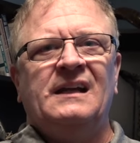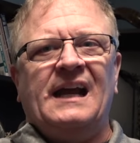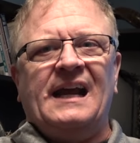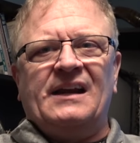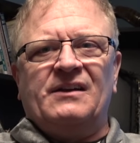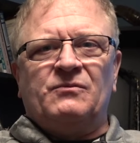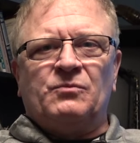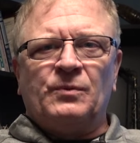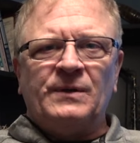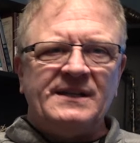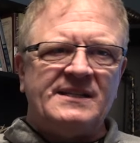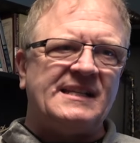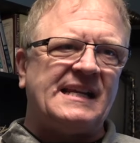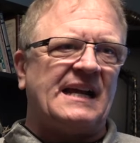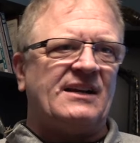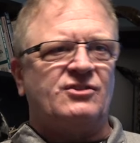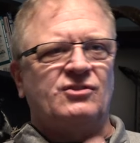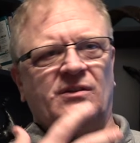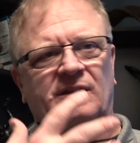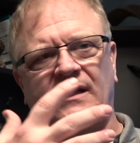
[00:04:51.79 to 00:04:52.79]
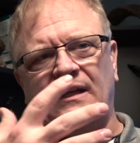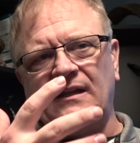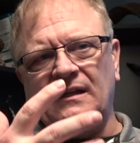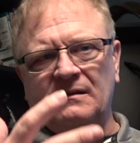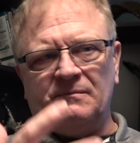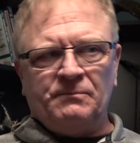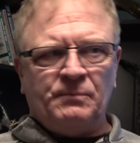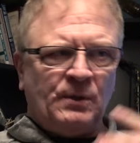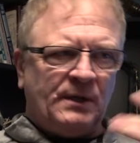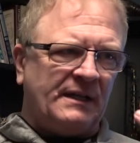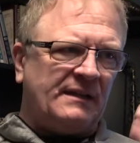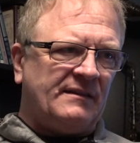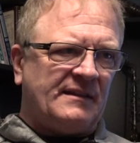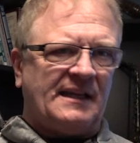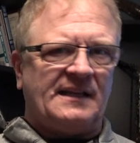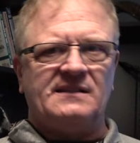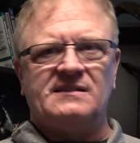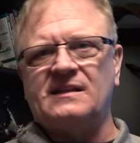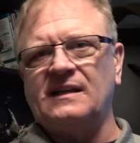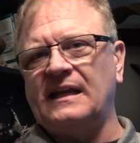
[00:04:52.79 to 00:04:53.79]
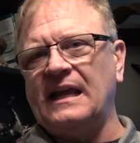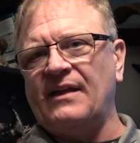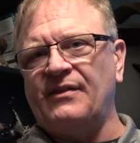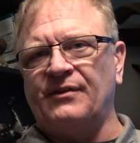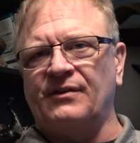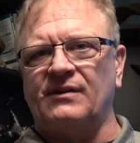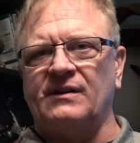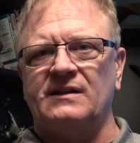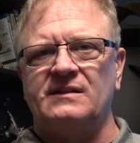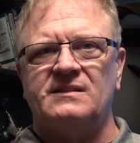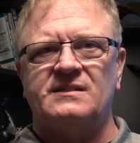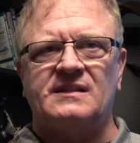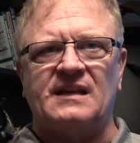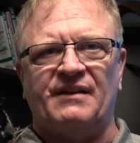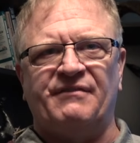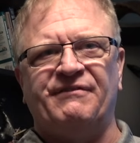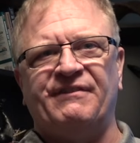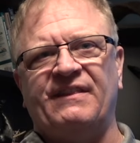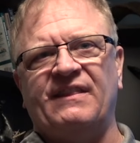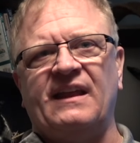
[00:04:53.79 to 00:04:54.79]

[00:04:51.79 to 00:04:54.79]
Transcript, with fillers: and rescheduling and putting things together and stuff,